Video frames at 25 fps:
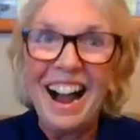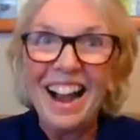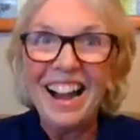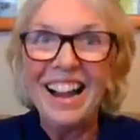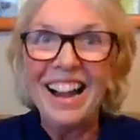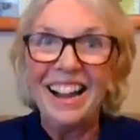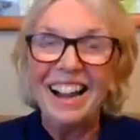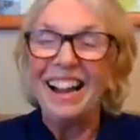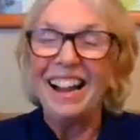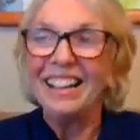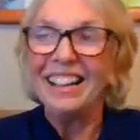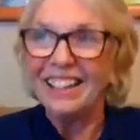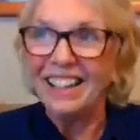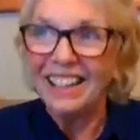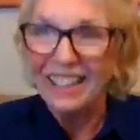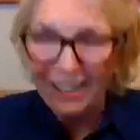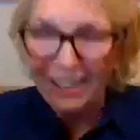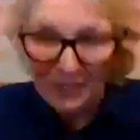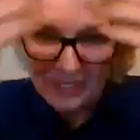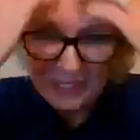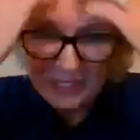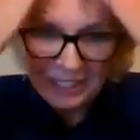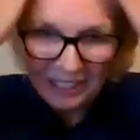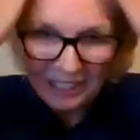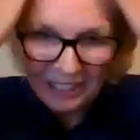
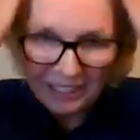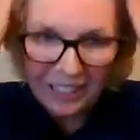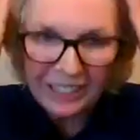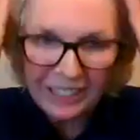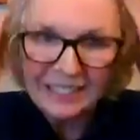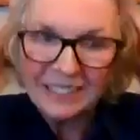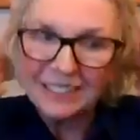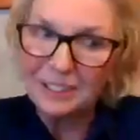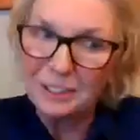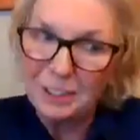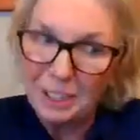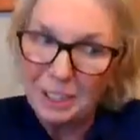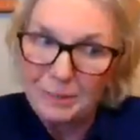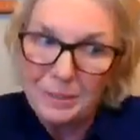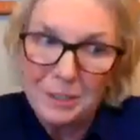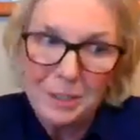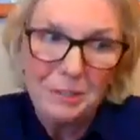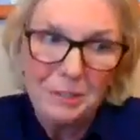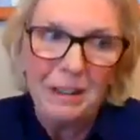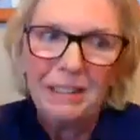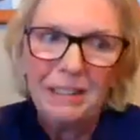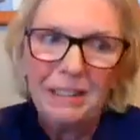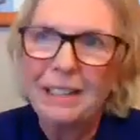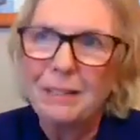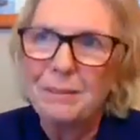I mean, he likes his job
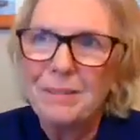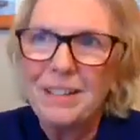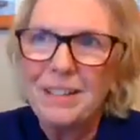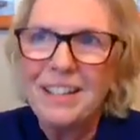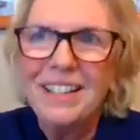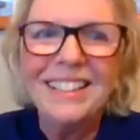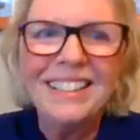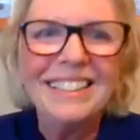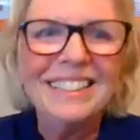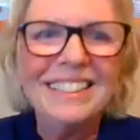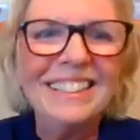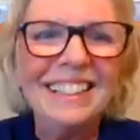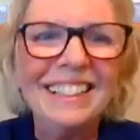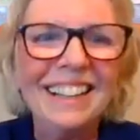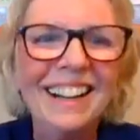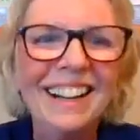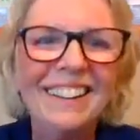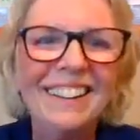too. I like mine.